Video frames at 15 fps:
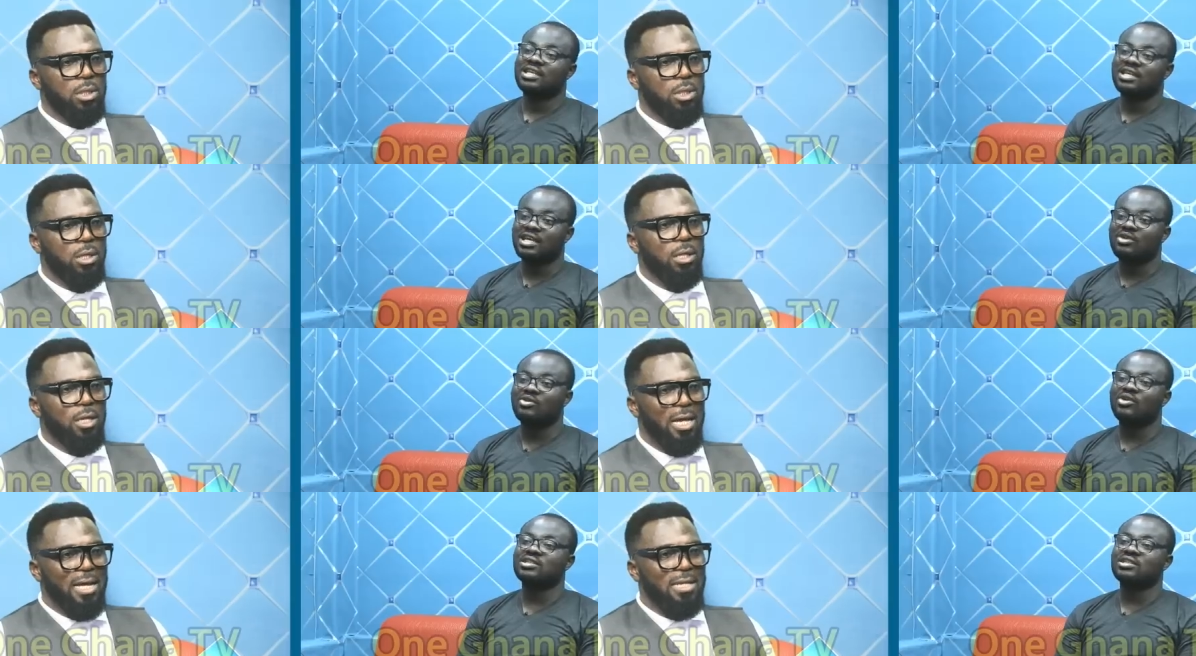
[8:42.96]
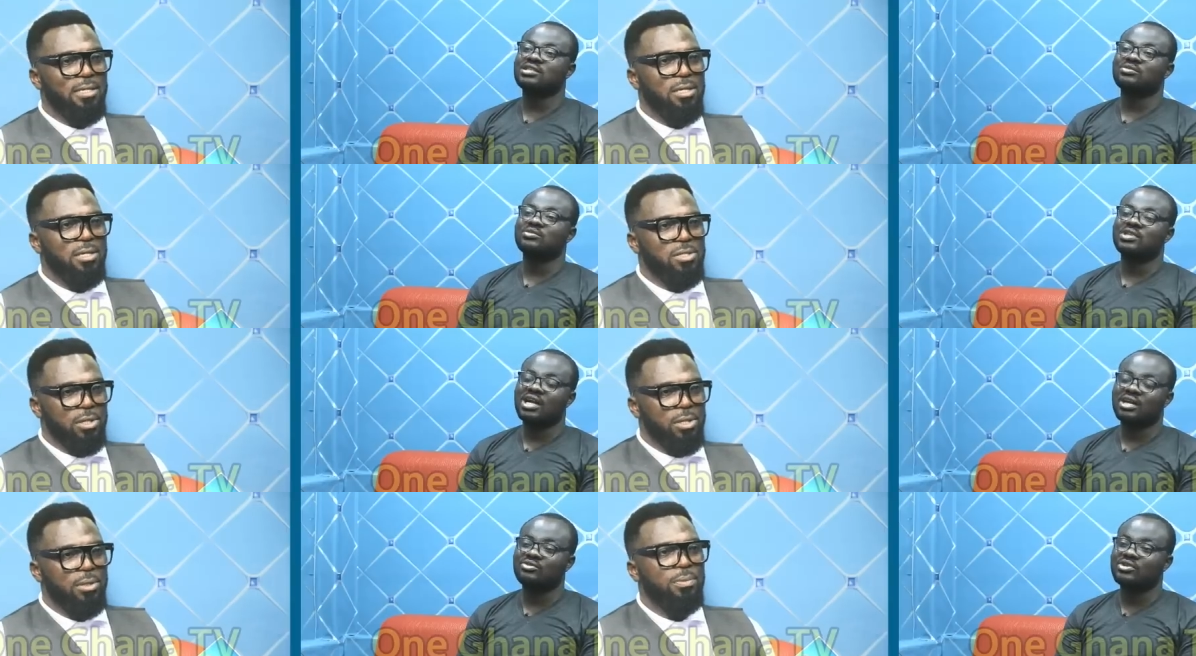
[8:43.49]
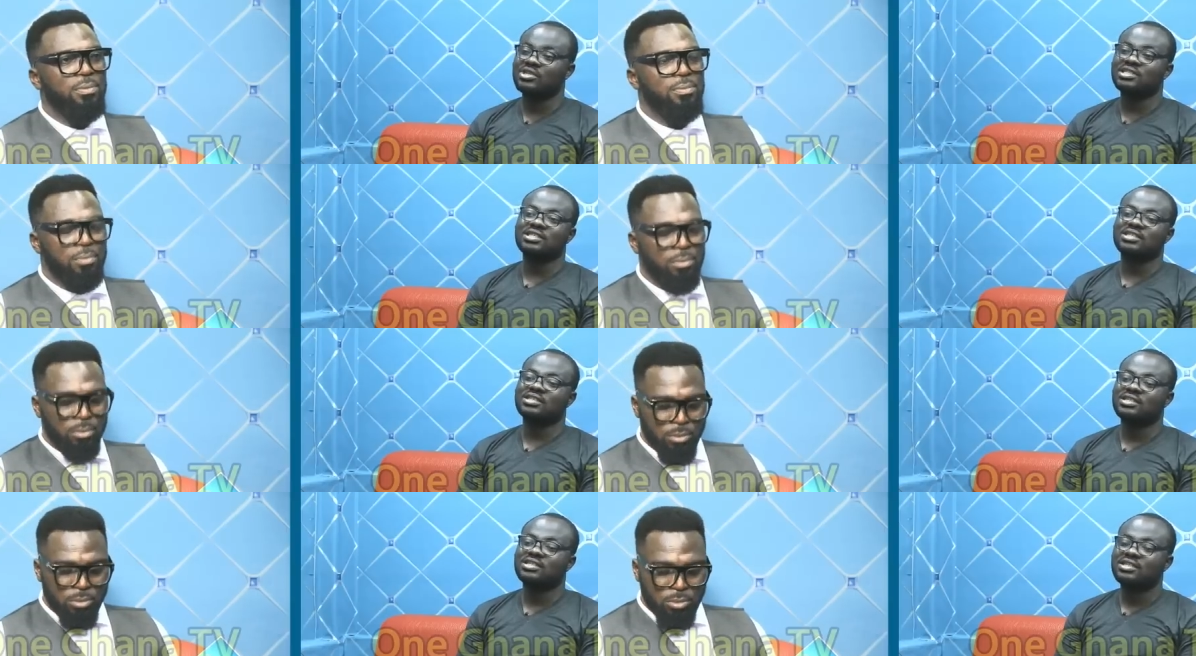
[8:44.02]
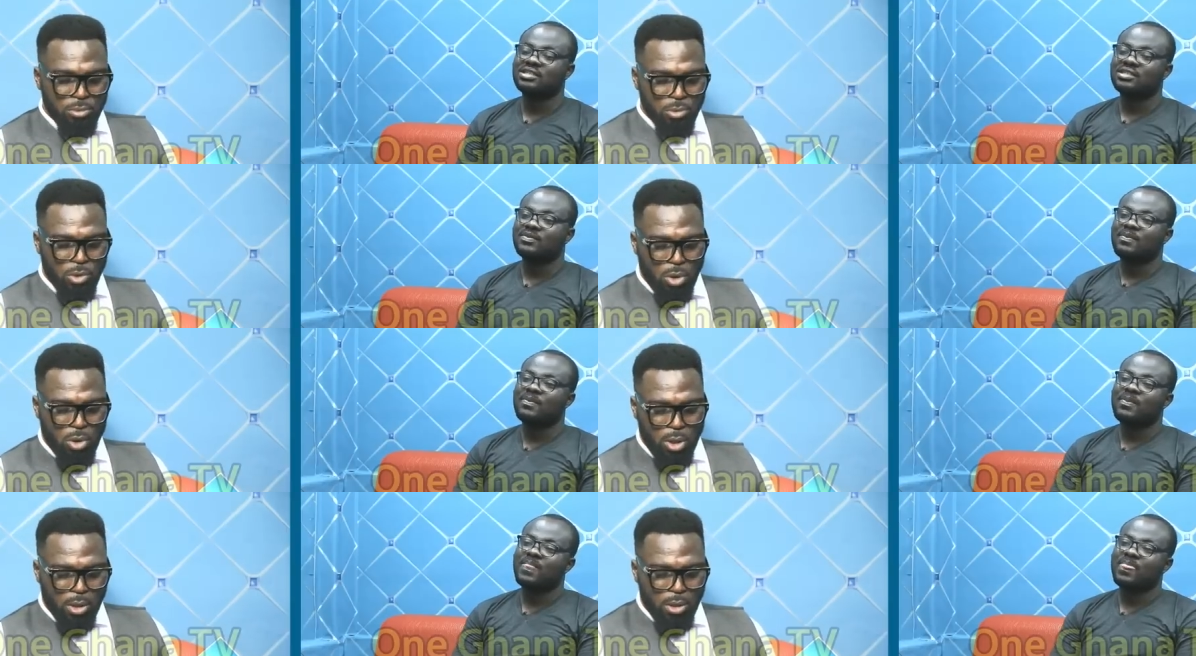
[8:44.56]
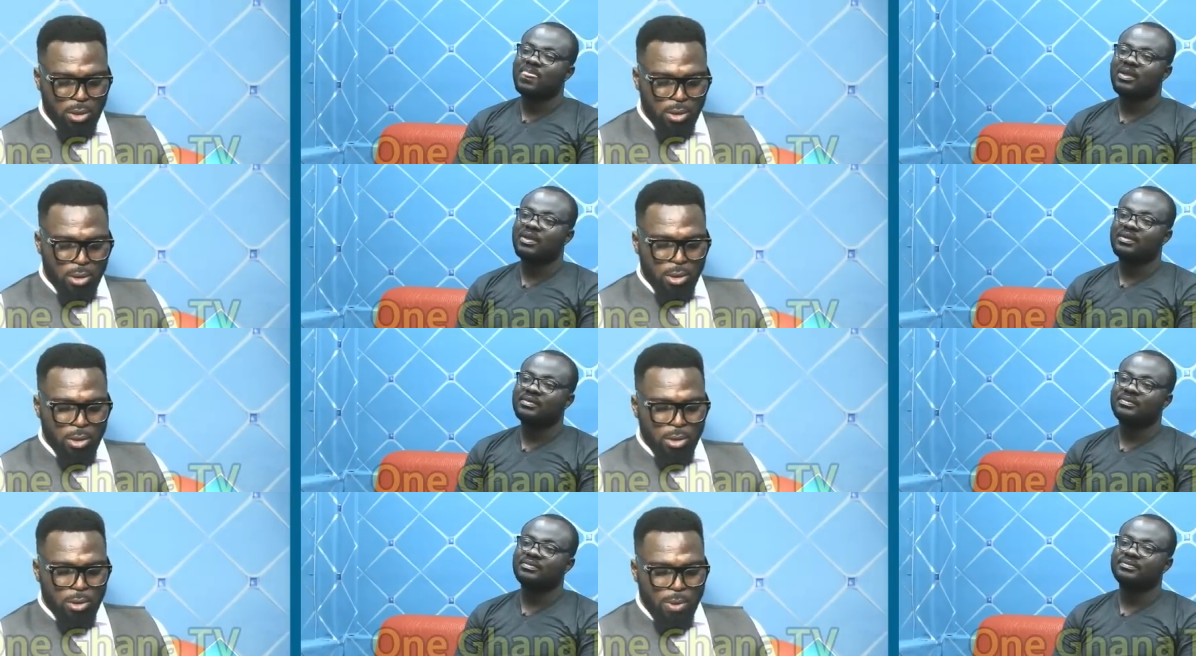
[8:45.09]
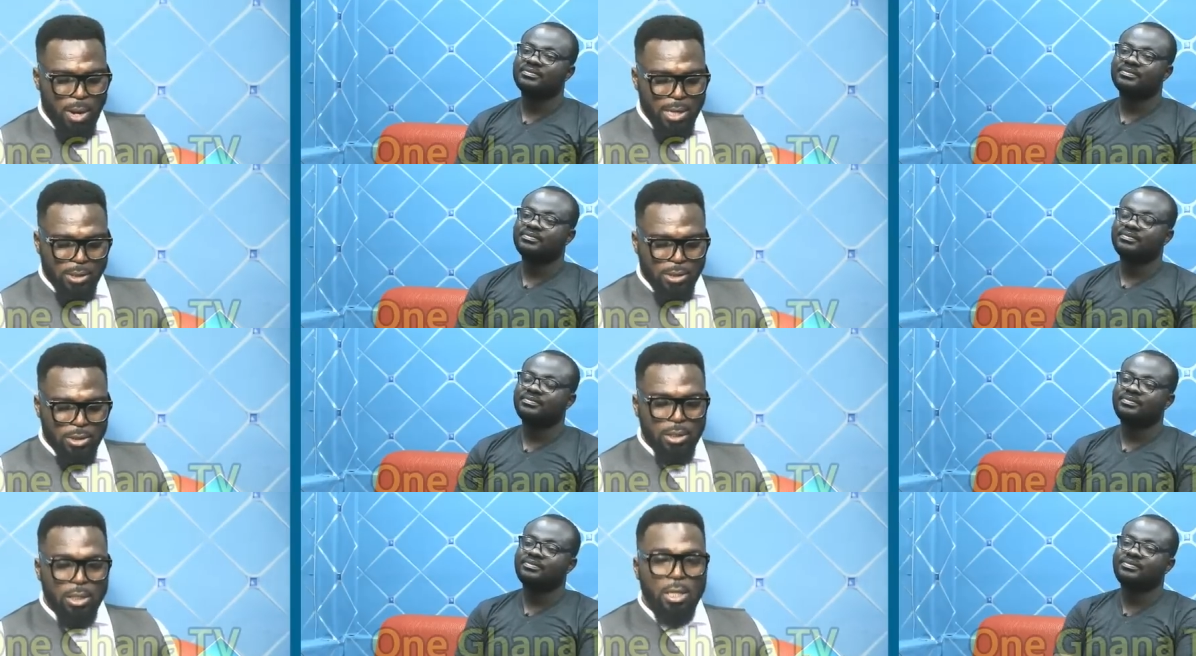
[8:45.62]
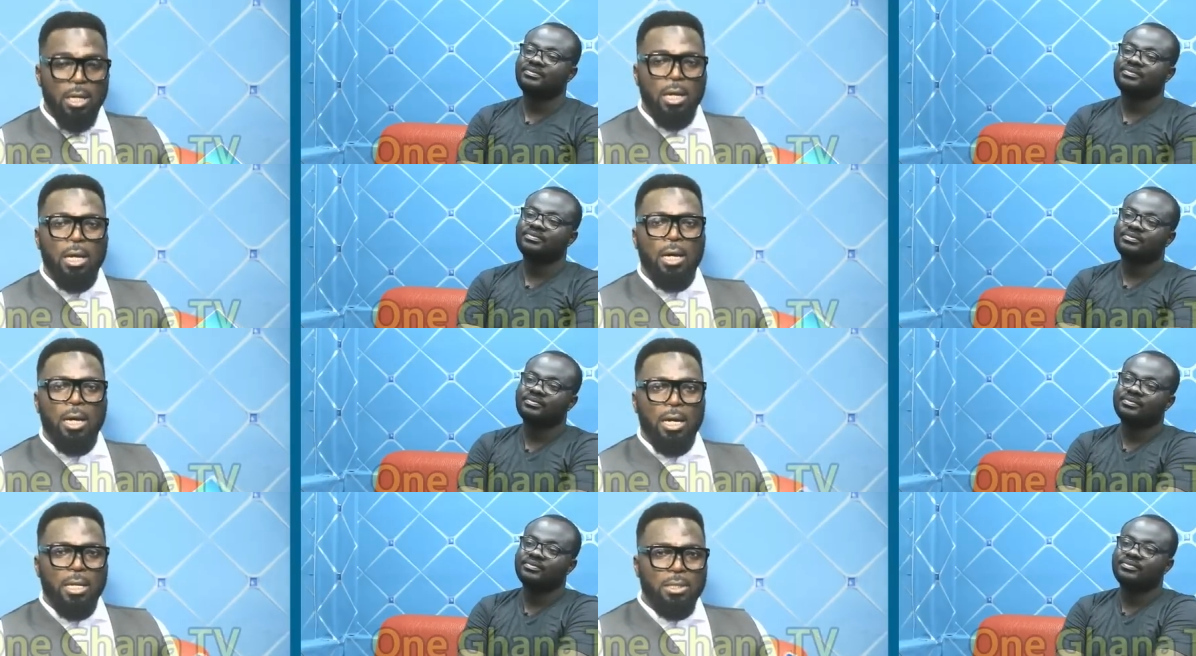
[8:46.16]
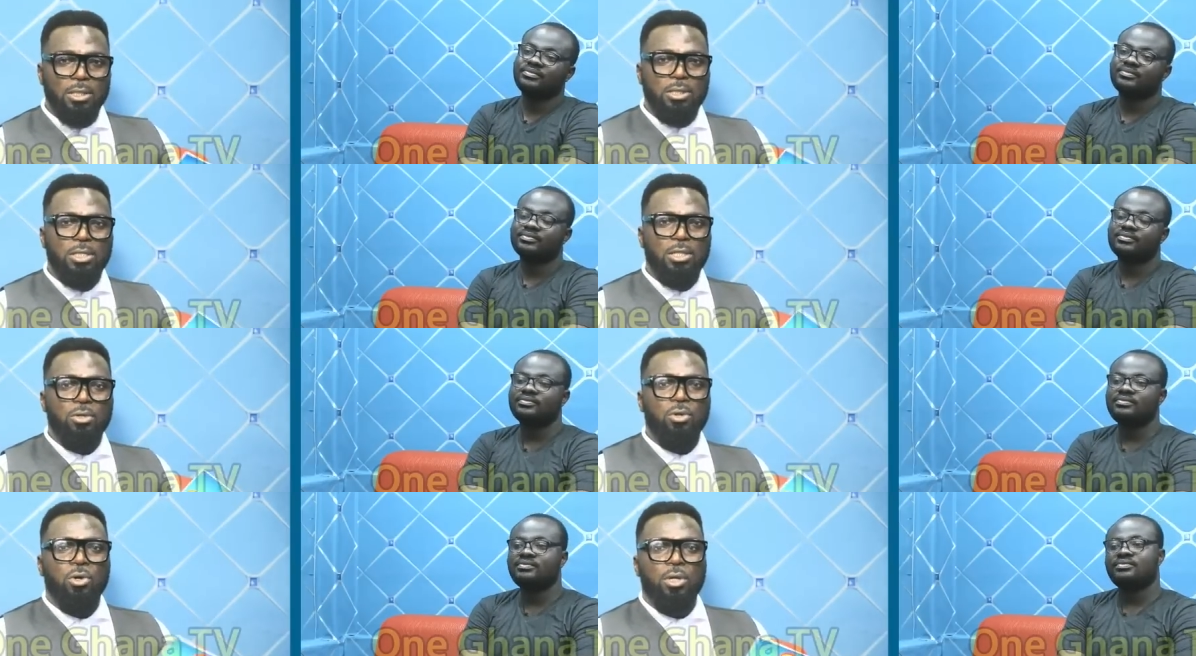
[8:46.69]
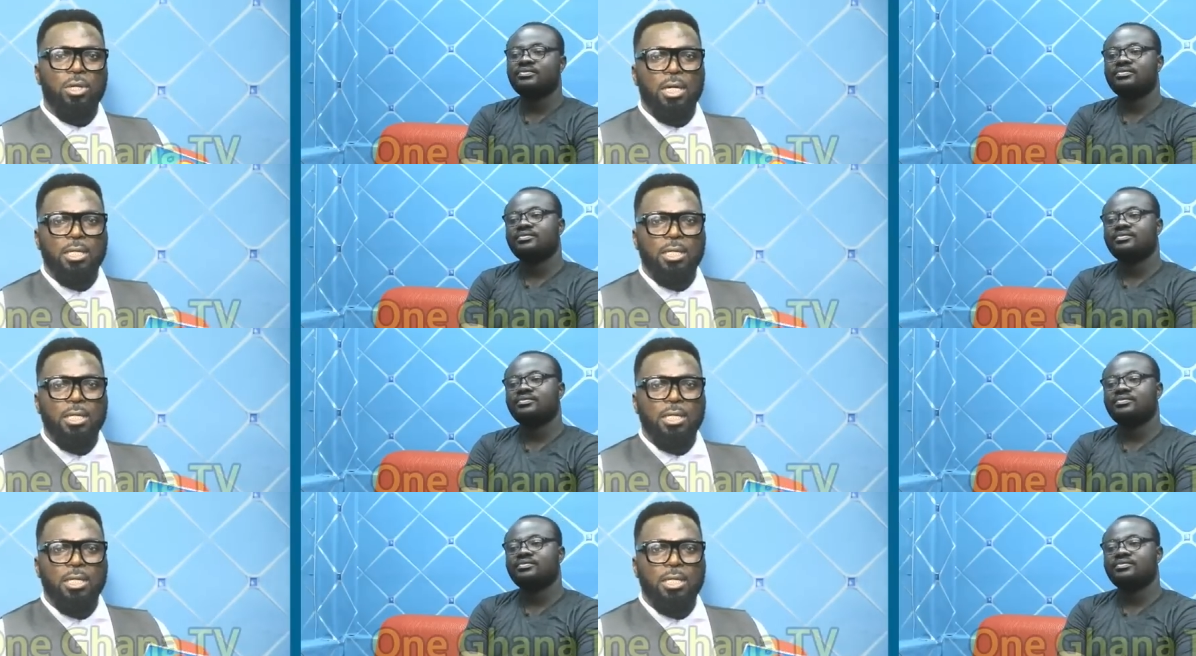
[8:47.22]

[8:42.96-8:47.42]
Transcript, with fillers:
Speaker 1: address it. Okay, right. I did you know